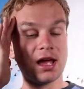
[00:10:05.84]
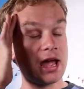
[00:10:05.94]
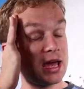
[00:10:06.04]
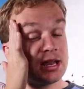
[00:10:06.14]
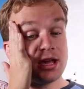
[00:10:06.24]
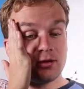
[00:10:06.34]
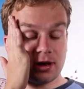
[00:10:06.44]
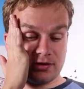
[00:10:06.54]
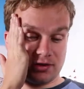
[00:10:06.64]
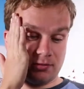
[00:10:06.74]
Any
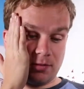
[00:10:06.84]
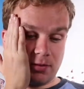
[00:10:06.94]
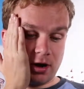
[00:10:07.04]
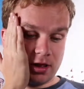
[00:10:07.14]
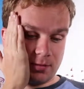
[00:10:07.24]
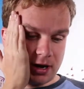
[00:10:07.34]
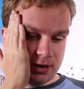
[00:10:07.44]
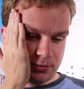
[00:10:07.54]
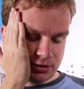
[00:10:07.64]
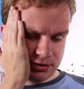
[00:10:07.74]
question. What part of the
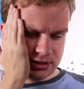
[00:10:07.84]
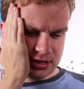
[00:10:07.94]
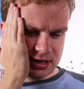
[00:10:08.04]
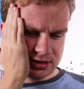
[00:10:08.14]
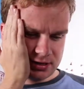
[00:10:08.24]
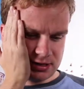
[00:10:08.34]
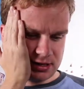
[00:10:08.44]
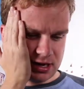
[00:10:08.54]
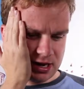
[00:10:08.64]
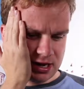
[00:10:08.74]
body produces
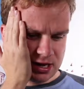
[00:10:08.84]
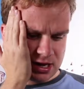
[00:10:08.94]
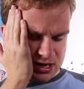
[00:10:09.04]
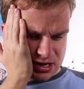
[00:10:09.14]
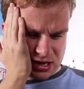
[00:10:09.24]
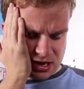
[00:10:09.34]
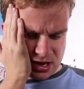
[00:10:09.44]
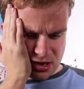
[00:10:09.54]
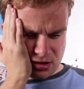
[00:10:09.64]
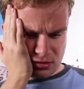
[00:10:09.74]
insulin?
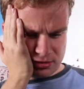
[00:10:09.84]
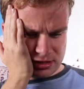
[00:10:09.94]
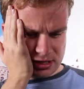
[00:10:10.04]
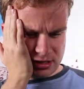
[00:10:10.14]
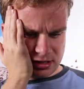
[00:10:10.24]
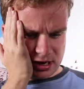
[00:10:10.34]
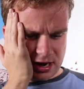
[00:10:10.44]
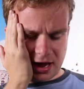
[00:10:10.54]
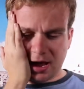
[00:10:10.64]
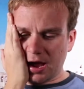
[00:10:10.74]
Oh dear.
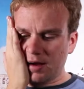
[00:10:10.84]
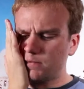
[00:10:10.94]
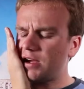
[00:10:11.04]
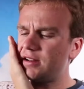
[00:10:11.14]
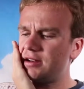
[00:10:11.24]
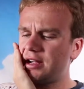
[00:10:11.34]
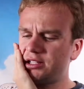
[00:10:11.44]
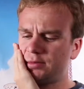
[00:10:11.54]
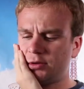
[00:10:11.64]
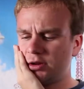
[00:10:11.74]
I'm not an
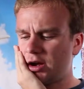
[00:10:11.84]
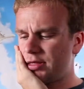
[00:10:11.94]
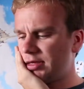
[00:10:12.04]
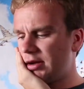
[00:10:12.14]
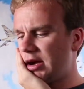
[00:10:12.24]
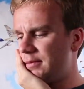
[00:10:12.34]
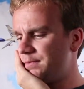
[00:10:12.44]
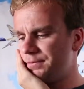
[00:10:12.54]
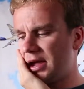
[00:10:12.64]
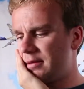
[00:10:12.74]
expert on
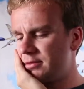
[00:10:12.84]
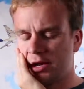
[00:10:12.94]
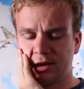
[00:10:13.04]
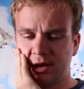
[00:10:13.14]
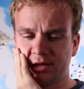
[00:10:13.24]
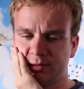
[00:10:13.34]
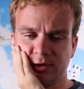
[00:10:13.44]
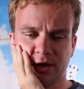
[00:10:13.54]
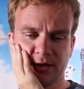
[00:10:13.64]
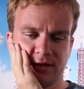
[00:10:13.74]
I'm not an
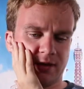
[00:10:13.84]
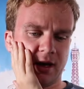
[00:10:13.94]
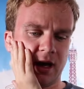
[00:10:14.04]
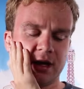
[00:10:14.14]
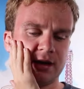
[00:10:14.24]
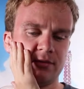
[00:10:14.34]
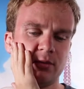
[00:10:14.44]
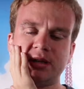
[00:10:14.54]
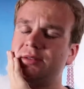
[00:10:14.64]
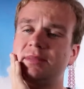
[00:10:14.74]
expert on this. I never
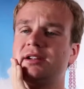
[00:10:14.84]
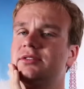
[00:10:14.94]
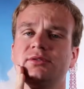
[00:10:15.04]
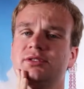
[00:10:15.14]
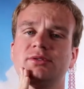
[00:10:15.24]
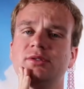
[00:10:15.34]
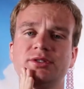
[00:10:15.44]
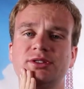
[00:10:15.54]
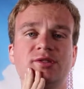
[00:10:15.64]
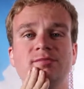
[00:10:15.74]
went to medical school,
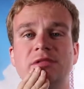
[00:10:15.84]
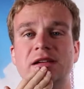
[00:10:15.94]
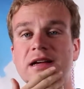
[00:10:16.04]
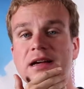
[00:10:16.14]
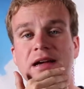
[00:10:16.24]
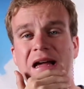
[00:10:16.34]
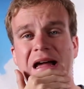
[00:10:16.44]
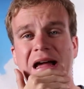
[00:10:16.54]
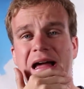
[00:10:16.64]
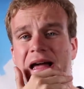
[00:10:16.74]
so
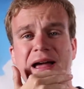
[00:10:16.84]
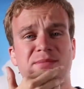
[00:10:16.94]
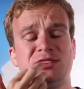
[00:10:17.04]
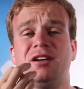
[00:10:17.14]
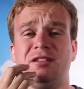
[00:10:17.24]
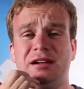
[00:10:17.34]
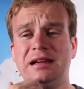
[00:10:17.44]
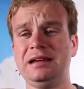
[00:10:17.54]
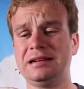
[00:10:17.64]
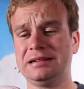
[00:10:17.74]
I'm
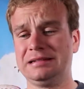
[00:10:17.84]
sorry.